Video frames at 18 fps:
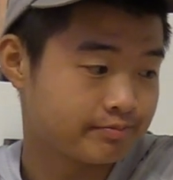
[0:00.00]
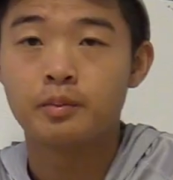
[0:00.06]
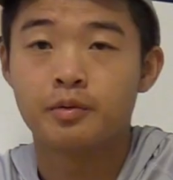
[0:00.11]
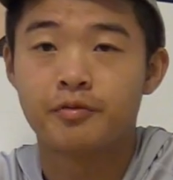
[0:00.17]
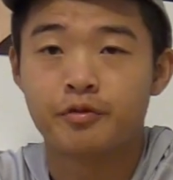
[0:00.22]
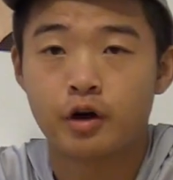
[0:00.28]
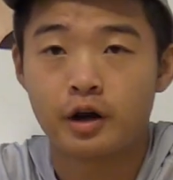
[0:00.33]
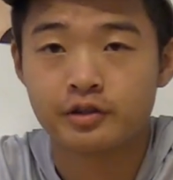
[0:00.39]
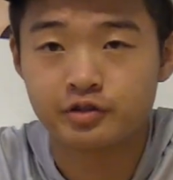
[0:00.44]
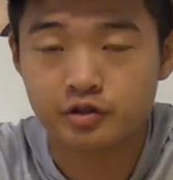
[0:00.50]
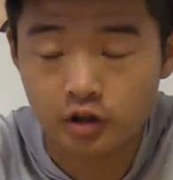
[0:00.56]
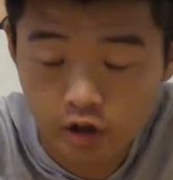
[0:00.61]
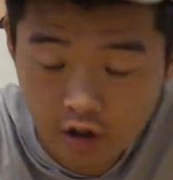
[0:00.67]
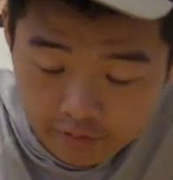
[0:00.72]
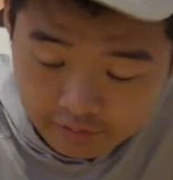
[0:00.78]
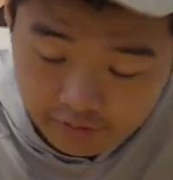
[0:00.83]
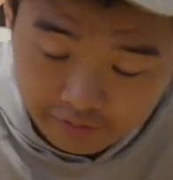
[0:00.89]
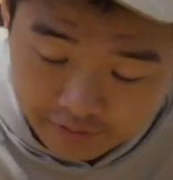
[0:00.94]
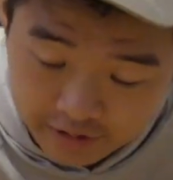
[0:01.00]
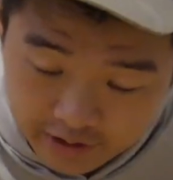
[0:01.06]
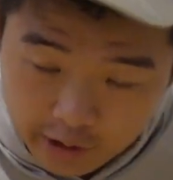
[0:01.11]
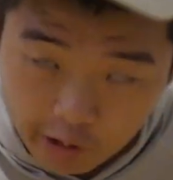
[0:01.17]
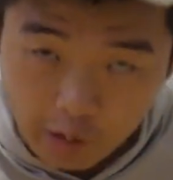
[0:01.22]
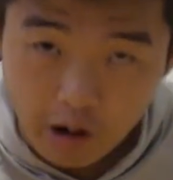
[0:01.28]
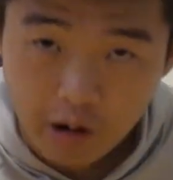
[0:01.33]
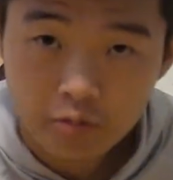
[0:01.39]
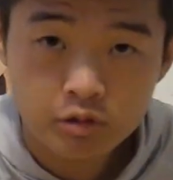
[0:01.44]
Before I start off the
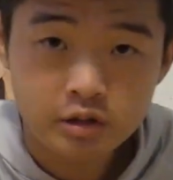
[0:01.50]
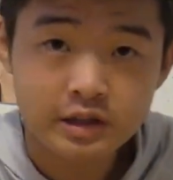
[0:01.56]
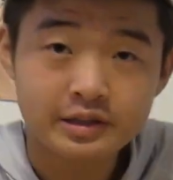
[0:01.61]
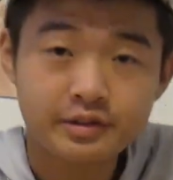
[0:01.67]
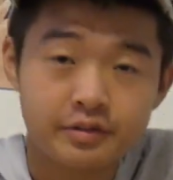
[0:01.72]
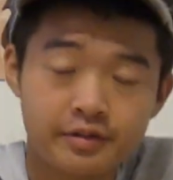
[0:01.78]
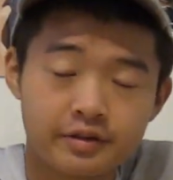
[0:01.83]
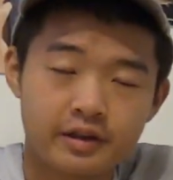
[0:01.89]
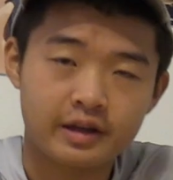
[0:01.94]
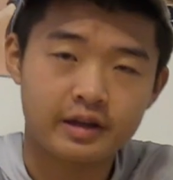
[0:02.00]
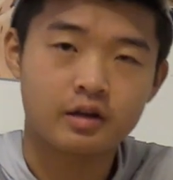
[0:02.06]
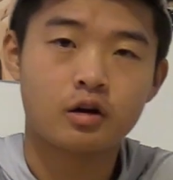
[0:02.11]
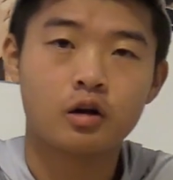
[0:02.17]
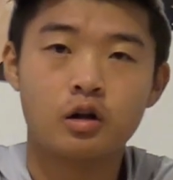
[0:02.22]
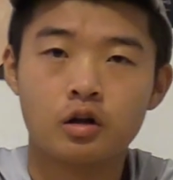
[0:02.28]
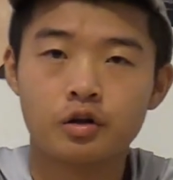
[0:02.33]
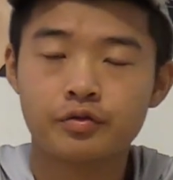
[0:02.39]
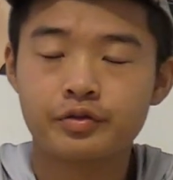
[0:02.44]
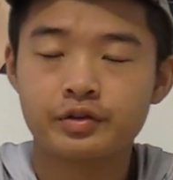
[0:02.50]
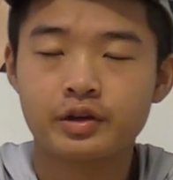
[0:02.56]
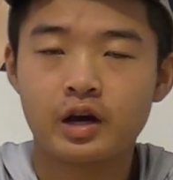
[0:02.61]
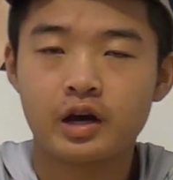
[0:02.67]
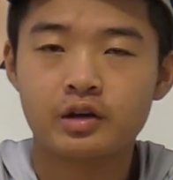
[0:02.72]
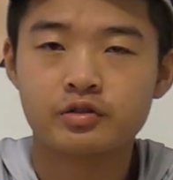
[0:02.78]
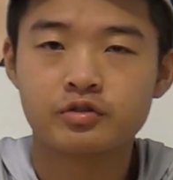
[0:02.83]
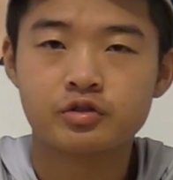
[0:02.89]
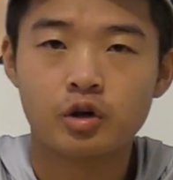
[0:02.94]
video, I would like to thank all of you
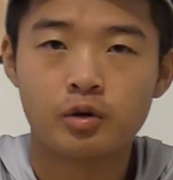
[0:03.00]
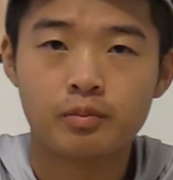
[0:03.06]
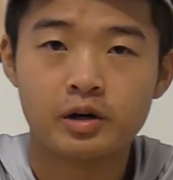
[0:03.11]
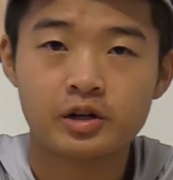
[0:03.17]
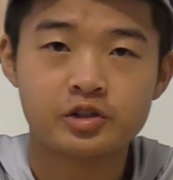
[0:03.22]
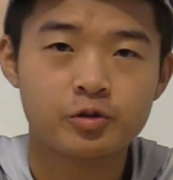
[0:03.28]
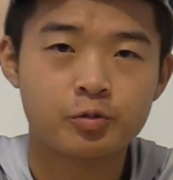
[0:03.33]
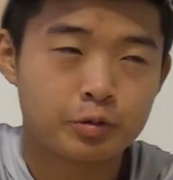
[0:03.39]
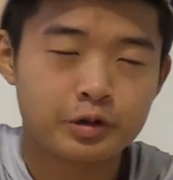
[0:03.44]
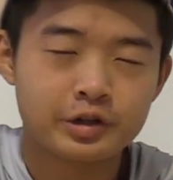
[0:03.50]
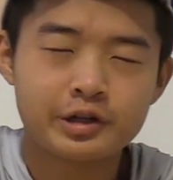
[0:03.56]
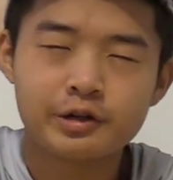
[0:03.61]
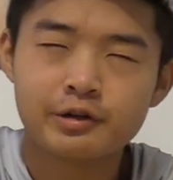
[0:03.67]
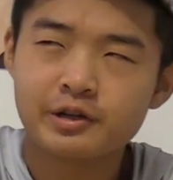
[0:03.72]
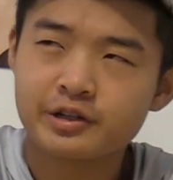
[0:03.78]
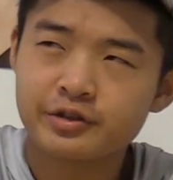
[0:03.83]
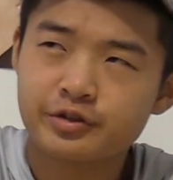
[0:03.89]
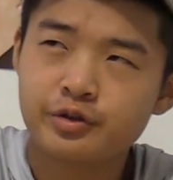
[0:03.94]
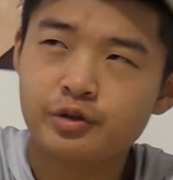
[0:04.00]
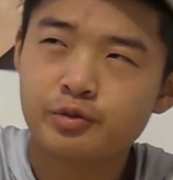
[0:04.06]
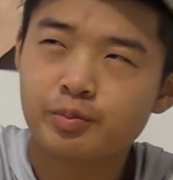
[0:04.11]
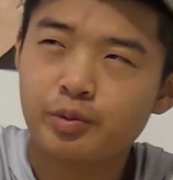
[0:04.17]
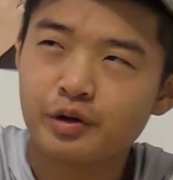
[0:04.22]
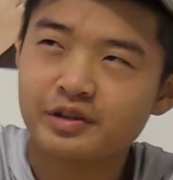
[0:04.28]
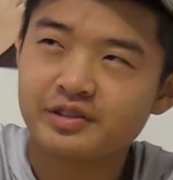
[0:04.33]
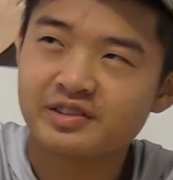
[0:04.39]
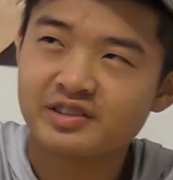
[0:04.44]
guys so much. We're nearing
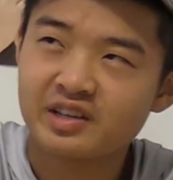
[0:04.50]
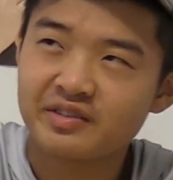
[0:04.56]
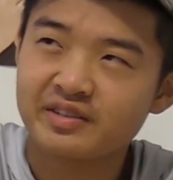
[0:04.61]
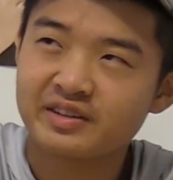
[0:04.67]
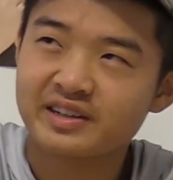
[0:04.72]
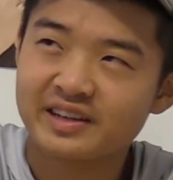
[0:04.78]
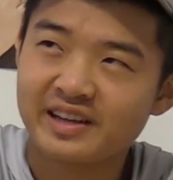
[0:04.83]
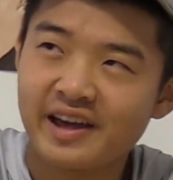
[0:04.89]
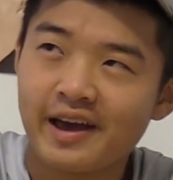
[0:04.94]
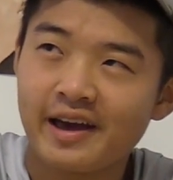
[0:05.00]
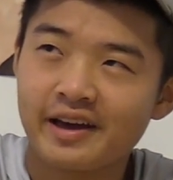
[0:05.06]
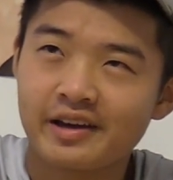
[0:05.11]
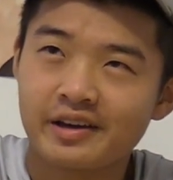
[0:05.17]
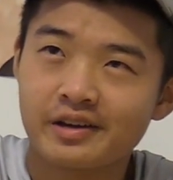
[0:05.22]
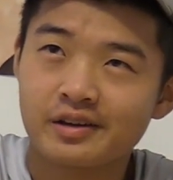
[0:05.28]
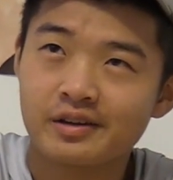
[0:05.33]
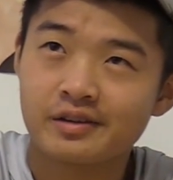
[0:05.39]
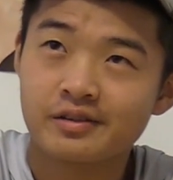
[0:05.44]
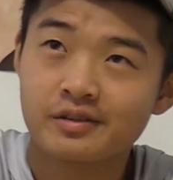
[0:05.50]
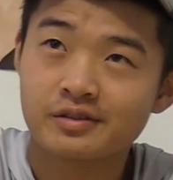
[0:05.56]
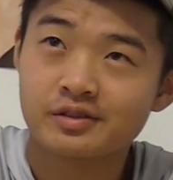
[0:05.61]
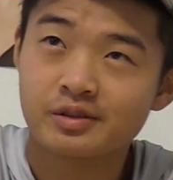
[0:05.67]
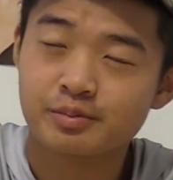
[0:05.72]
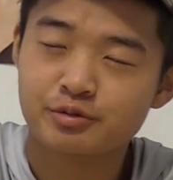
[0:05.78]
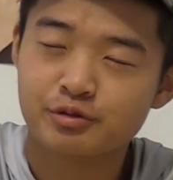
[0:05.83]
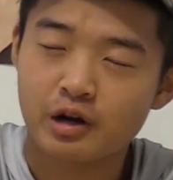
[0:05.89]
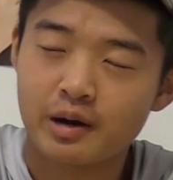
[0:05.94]
2.7K
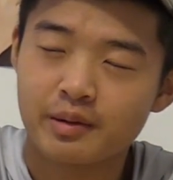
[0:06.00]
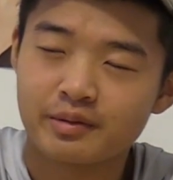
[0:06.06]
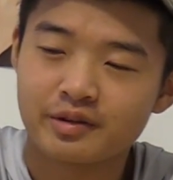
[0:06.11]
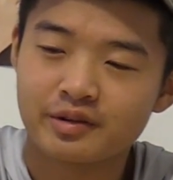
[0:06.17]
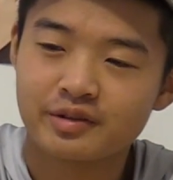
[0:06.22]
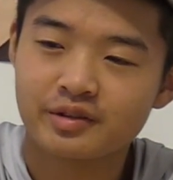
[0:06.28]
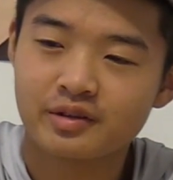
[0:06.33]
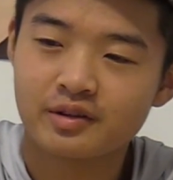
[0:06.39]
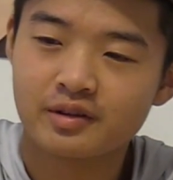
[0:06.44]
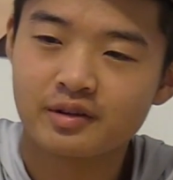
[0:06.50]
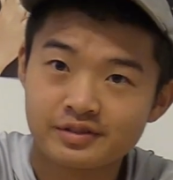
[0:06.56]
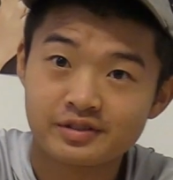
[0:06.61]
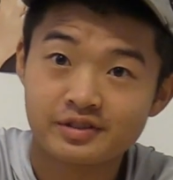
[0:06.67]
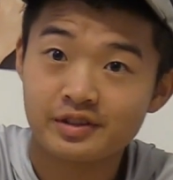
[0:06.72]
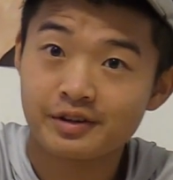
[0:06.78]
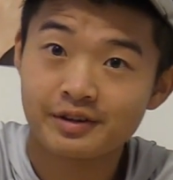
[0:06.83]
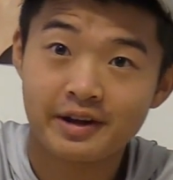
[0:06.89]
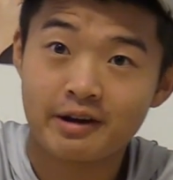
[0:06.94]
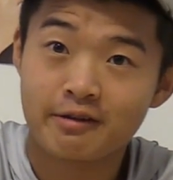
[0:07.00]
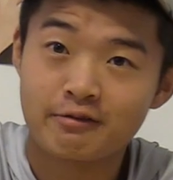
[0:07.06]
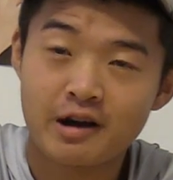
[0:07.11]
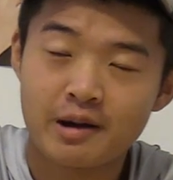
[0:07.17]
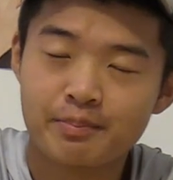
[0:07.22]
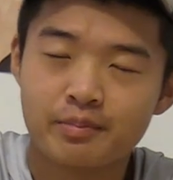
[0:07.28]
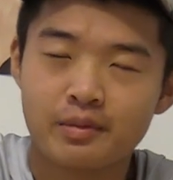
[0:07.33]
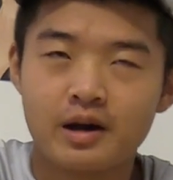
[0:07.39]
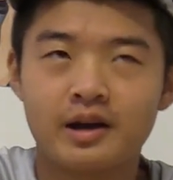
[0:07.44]
subscribers. Still can't
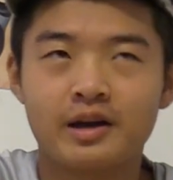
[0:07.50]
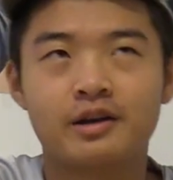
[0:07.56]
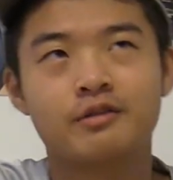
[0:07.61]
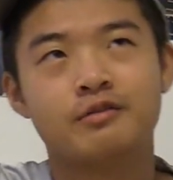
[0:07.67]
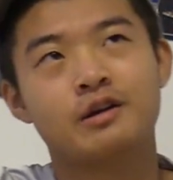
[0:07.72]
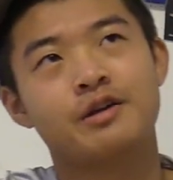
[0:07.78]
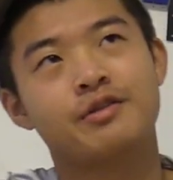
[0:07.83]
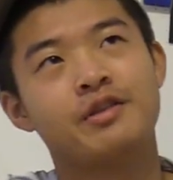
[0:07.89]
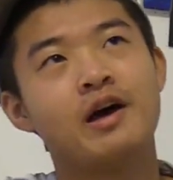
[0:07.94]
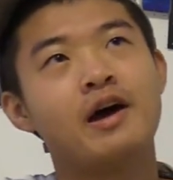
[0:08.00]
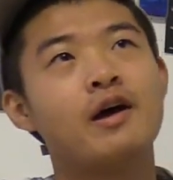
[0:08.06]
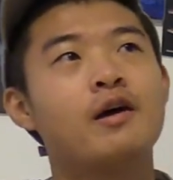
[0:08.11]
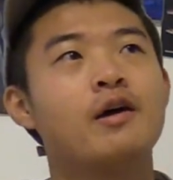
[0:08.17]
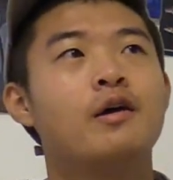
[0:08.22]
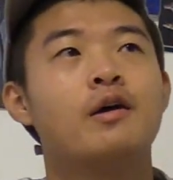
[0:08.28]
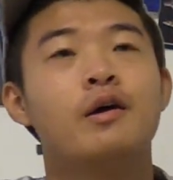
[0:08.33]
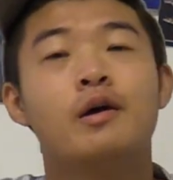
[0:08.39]
wrap my head around that.